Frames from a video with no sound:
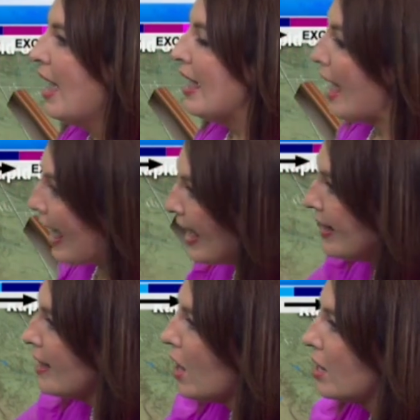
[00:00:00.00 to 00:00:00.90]

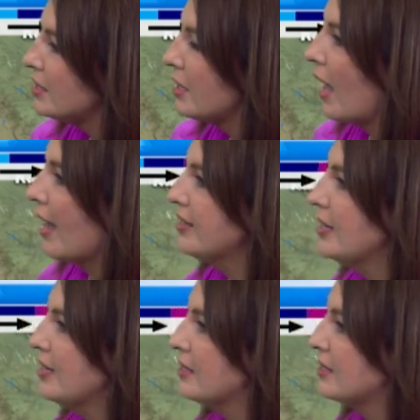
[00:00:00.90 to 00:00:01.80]
hanging on tonight.
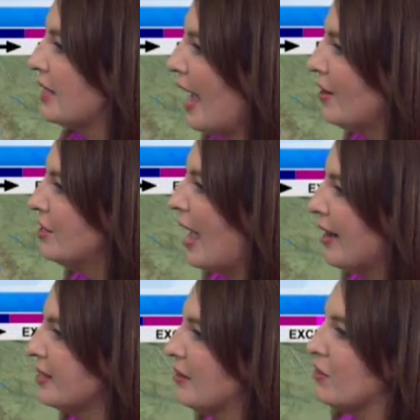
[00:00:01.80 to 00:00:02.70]
Scattered
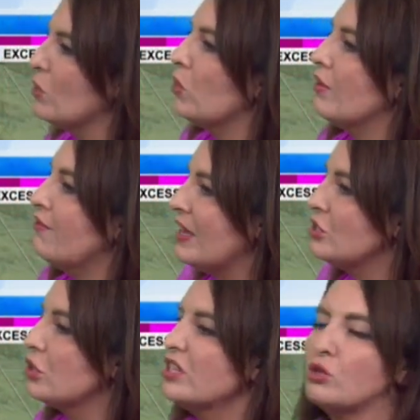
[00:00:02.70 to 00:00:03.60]
activity will
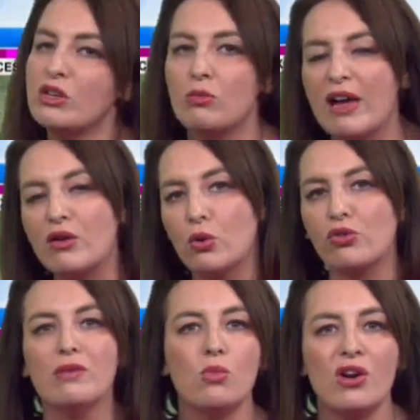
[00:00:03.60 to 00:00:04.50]
eventually dwindle by the
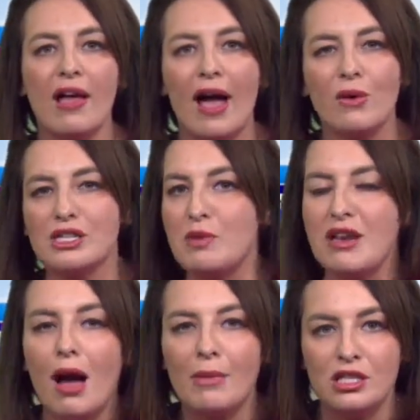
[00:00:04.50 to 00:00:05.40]
early morning hours, but
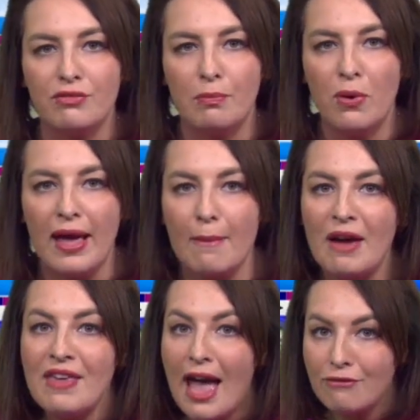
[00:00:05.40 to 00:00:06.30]
not much of a break. By
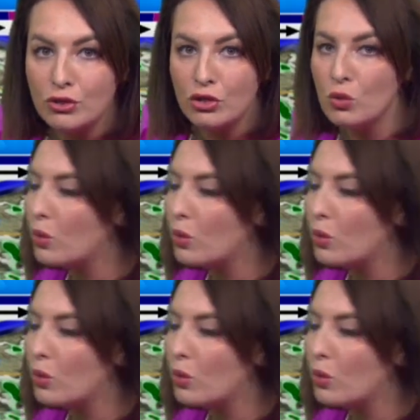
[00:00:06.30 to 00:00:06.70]
the afternoon, we're